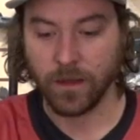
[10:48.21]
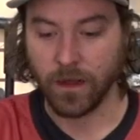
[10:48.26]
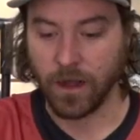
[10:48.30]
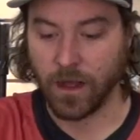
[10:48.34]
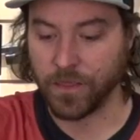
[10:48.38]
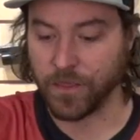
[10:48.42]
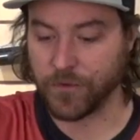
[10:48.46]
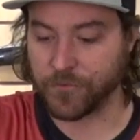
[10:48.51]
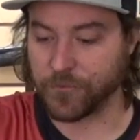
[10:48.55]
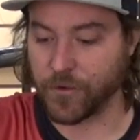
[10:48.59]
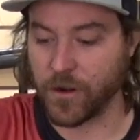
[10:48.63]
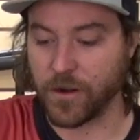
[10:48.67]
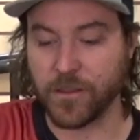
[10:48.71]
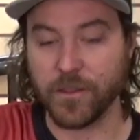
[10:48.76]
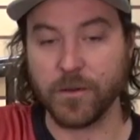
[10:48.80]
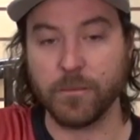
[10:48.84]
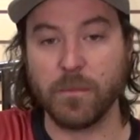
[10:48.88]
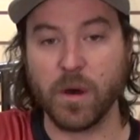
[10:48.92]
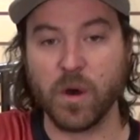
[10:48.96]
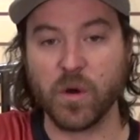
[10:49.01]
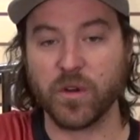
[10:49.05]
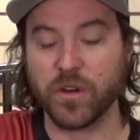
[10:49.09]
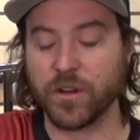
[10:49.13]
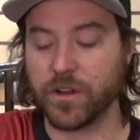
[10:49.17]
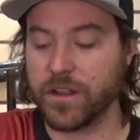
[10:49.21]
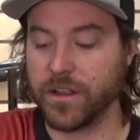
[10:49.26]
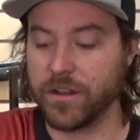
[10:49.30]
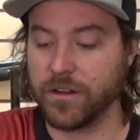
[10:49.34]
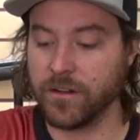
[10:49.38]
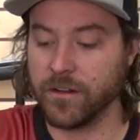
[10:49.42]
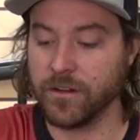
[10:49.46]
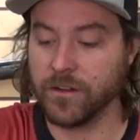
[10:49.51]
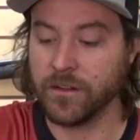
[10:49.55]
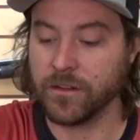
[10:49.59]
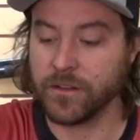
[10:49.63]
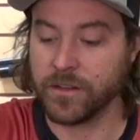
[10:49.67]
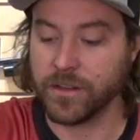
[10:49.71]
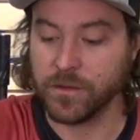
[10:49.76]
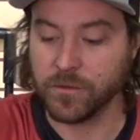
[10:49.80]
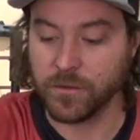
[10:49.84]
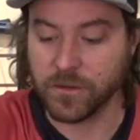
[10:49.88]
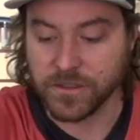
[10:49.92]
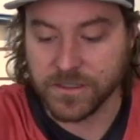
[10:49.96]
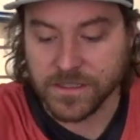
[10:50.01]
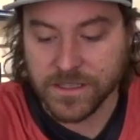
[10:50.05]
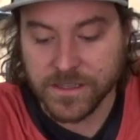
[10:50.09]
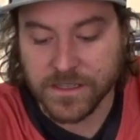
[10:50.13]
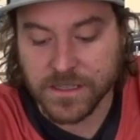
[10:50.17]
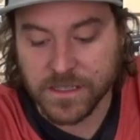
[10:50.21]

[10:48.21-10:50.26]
On the front of the motor here, you will see